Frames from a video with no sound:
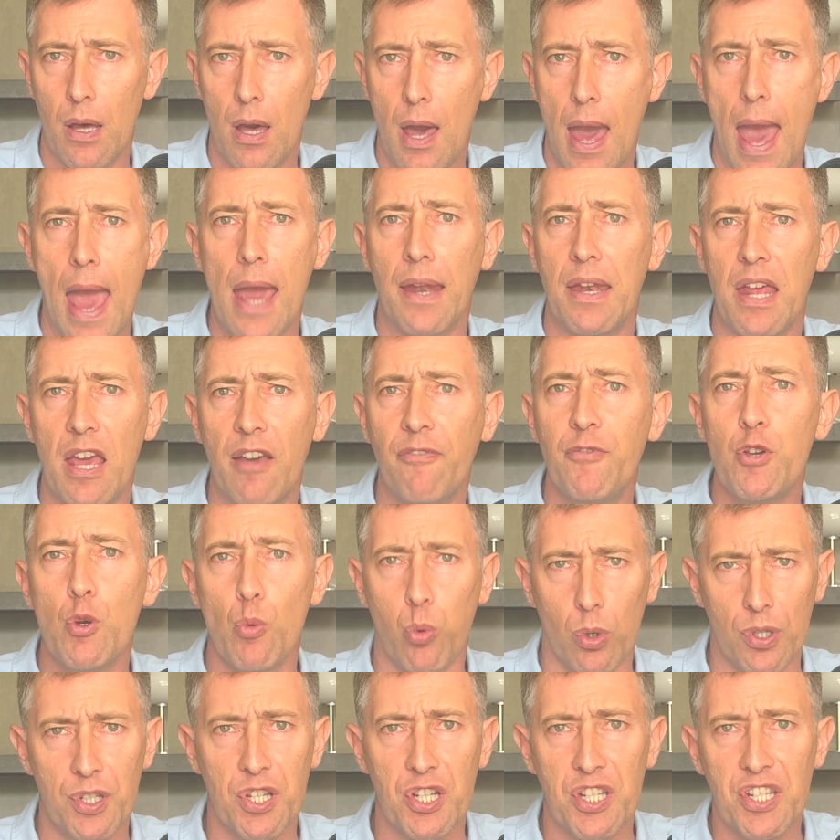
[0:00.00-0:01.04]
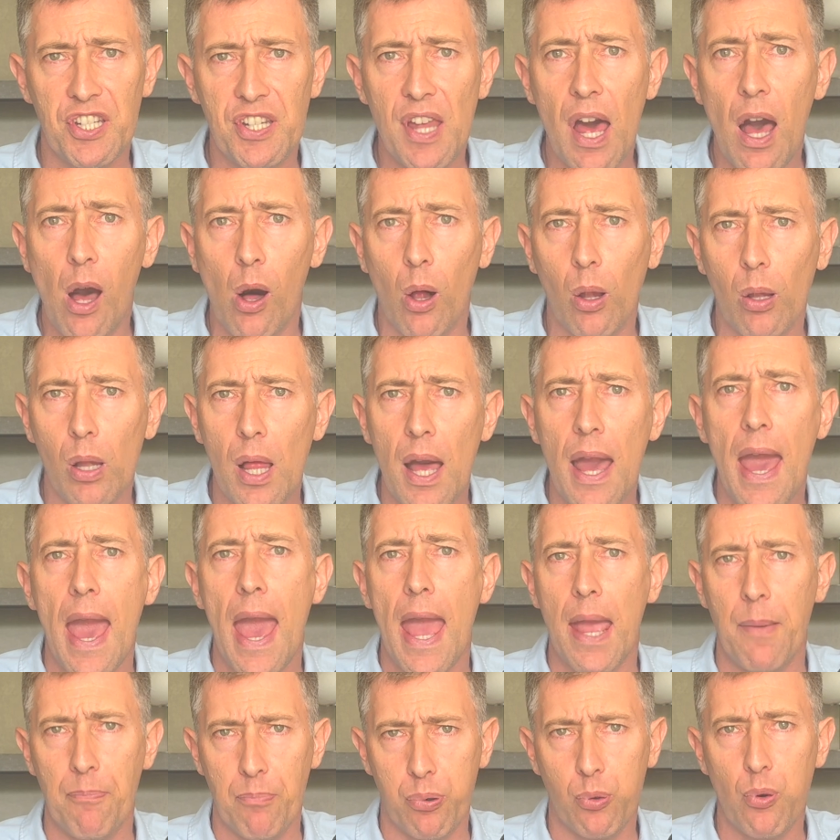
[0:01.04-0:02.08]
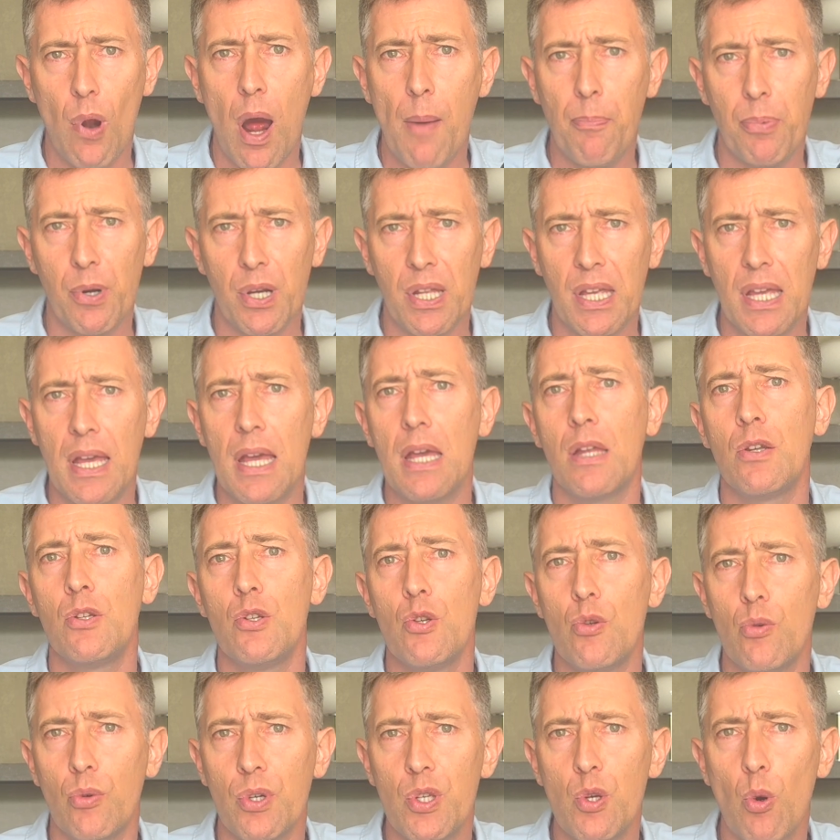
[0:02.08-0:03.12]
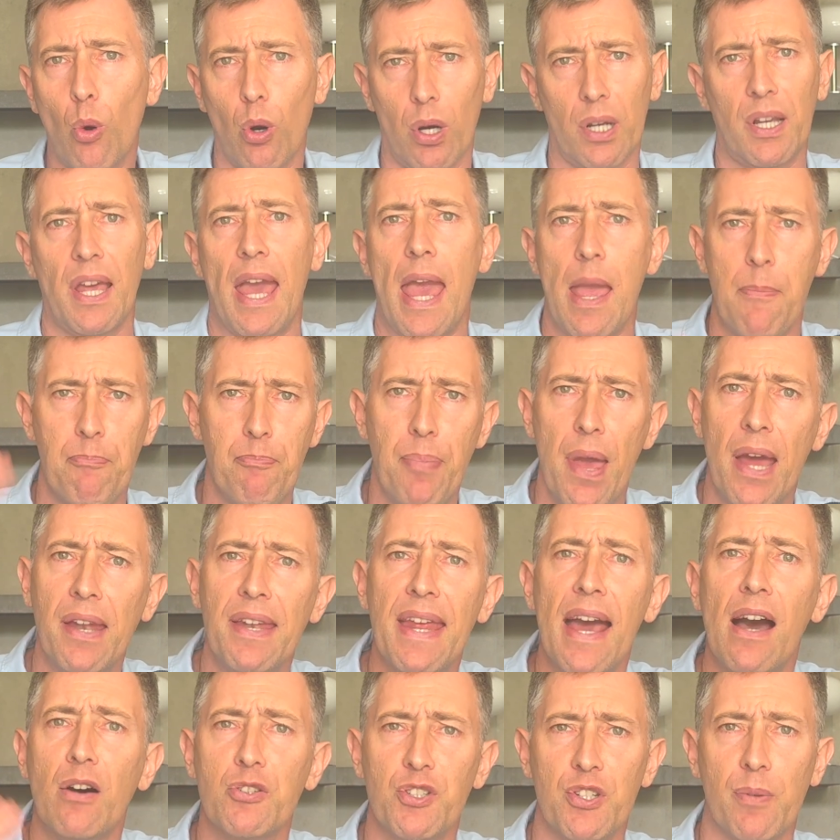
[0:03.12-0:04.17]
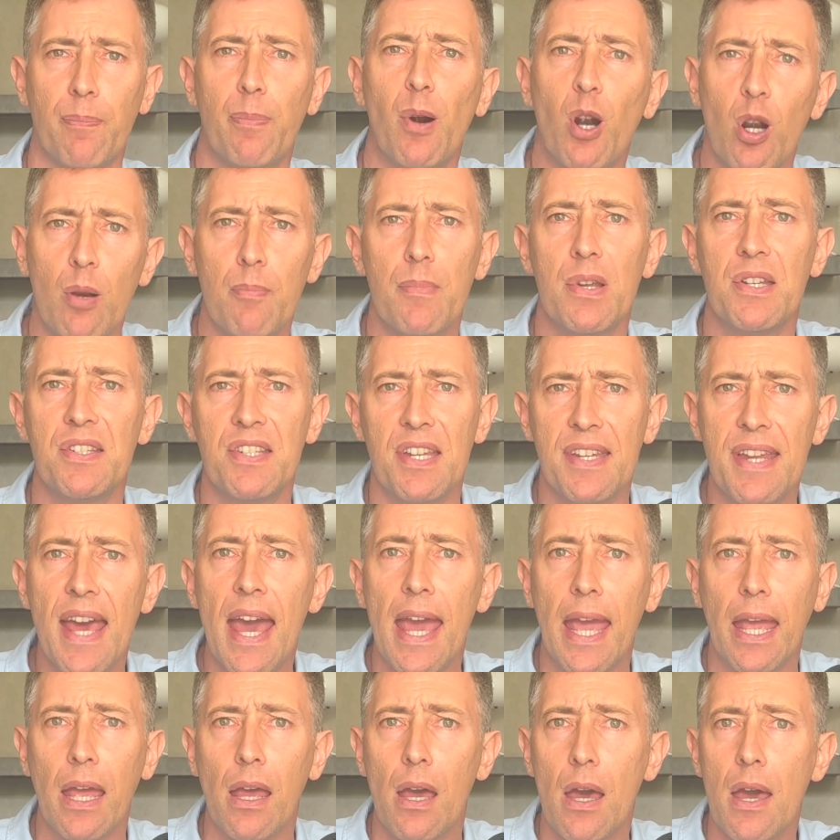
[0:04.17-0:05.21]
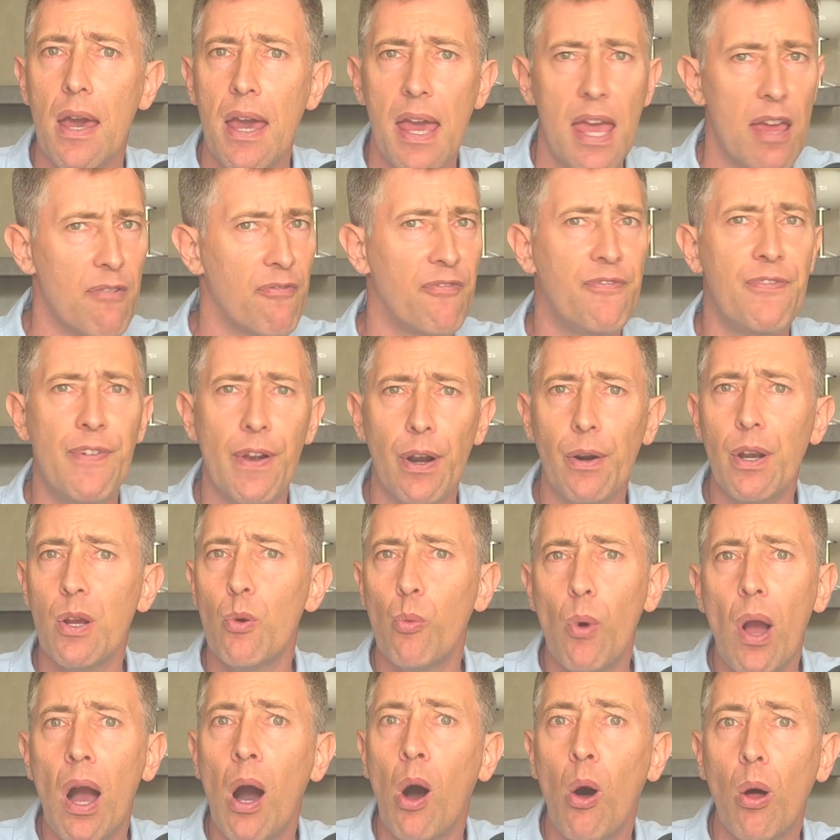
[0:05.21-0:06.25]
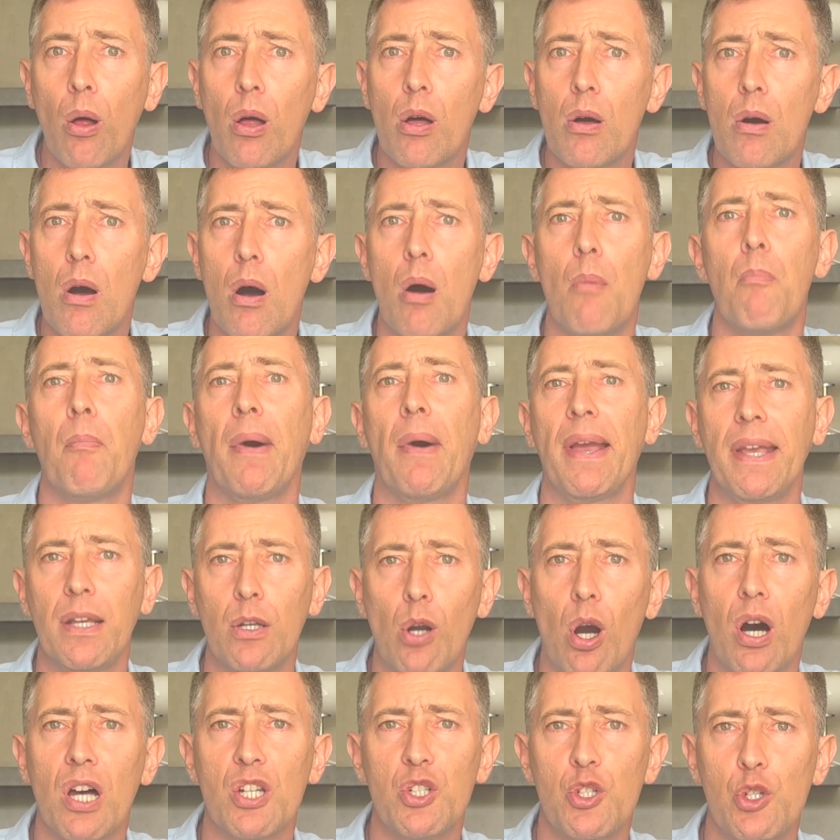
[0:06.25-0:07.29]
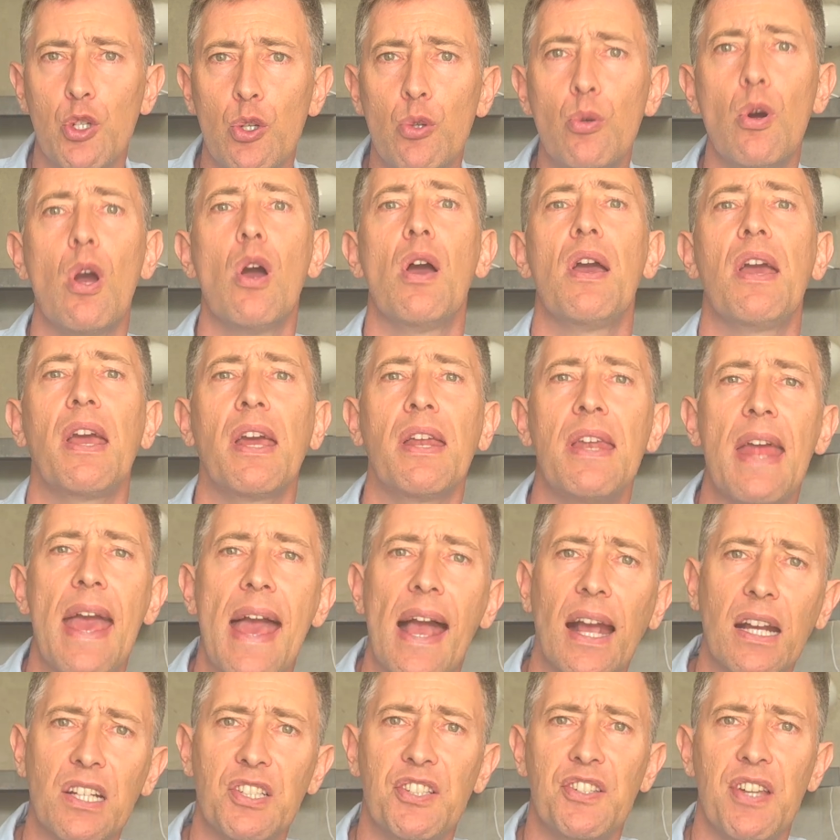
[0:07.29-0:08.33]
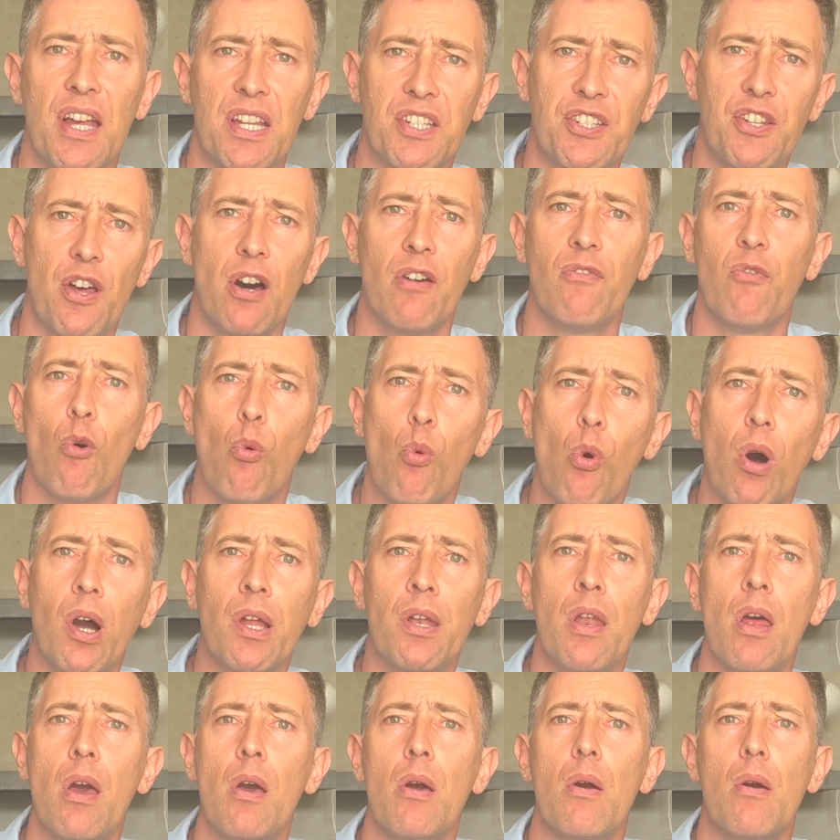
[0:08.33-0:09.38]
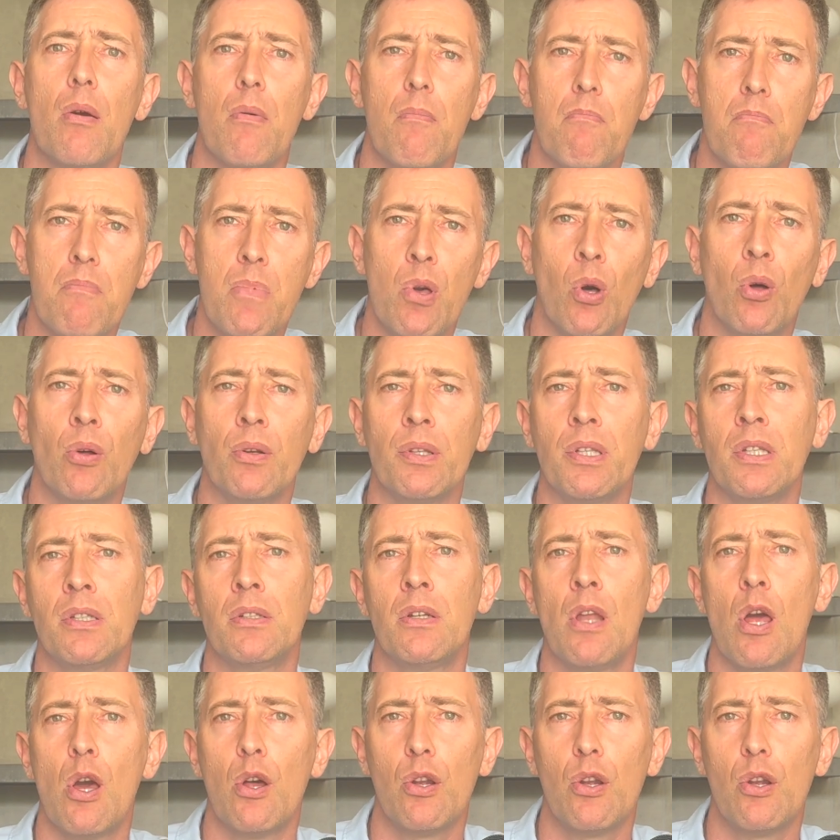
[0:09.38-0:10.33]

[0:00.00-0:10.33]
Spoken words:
And if you were to sell a property in New York, a penthouse apartment today, it very well might cost you in excess of $1 million.